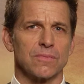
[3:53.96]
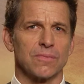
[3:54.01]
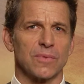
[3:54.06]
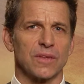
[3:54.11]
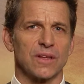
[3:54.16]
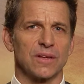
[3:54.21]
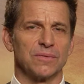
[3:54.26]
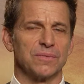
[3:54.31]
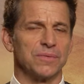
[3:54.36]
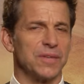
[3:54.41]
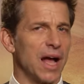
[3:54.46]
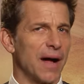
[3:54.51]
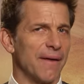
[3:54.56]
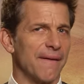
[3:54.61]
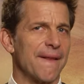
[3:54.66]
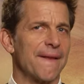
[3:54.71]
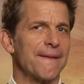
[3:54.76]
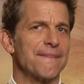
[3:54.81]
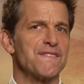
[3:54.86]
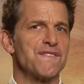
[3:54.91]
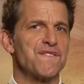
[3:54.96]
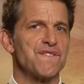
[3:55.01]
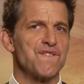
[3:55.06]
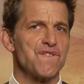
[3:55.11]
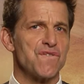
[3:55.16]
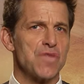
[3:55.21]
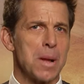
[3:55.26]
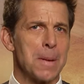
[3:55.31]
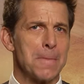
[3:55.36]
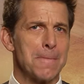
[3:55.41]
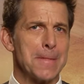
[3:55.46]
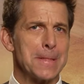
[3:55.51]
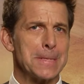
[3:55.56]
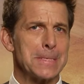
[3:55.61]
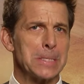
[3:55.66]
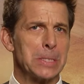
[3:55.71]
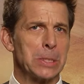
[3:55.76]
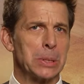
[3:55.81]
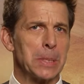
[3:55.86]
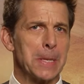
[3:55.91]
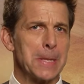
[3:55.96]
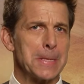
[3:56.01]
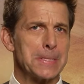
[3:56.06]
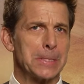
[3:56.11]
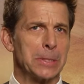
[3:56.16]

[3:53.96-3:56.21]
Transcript: of the Dead and so on, but what was it about what